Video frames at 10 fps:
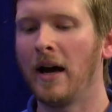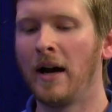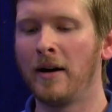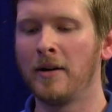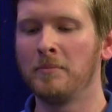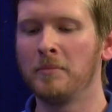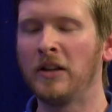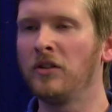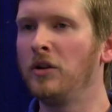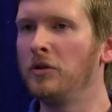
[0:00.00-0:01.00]
Um,
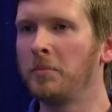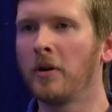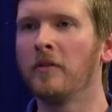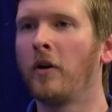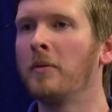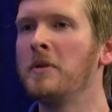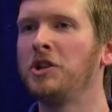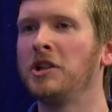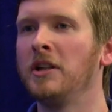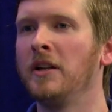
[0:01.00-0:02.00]
it's a huge part of our
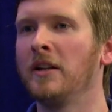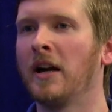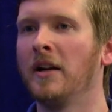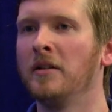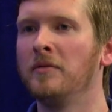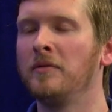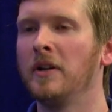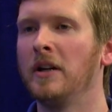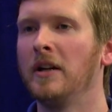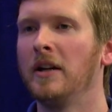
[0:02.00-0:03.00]
mission and kind of
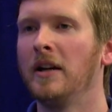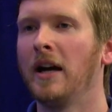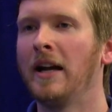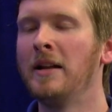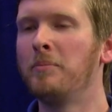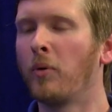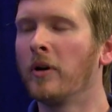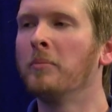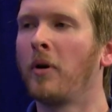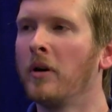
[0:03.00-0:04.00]
an
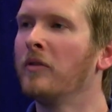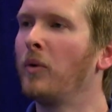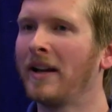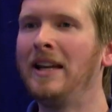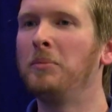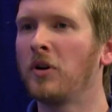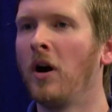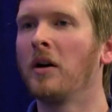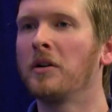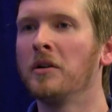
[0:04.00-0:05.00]
important part of what keeps
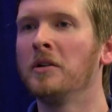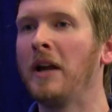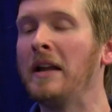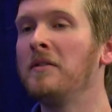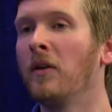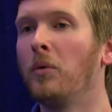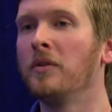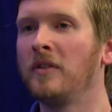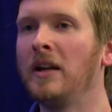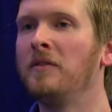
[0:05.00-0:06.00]
Concord and the whole
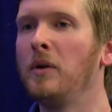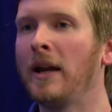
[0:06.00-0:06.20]
state of New